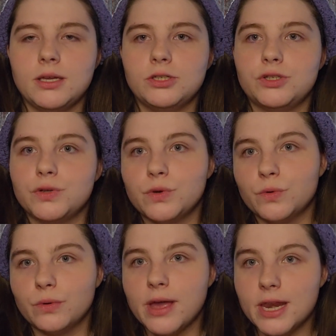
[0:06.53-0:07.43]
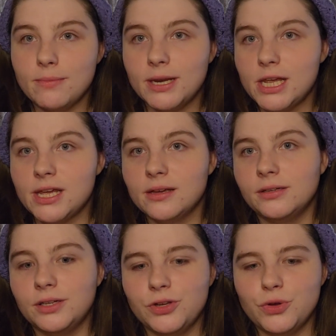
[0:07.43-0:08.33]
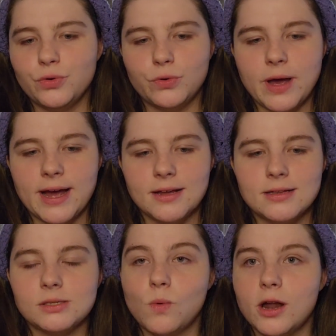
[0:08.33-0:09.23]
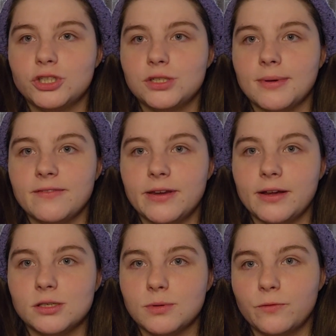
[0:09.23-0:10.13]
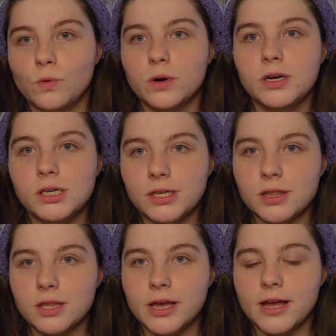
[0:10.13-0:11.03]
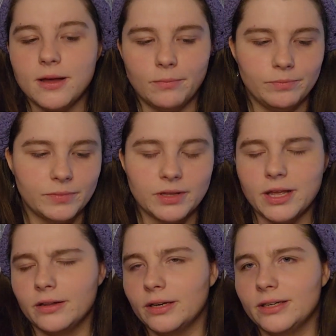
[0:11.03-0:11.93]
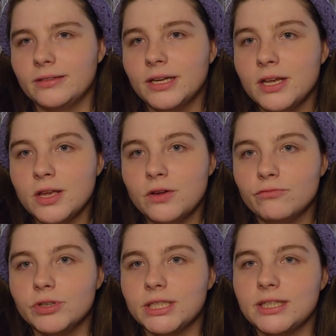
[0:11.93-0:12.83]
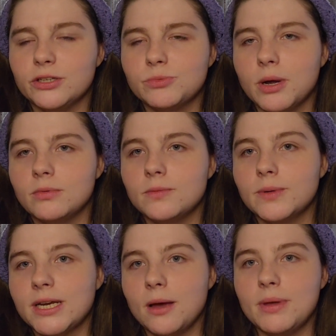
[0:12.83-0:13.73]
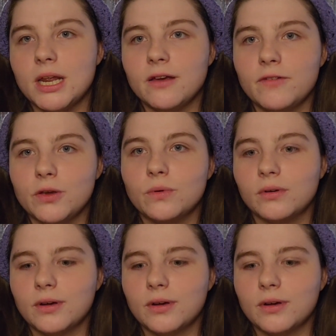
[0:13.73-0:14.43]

To anybody who has watched my videos before, and really there's probably not many of you,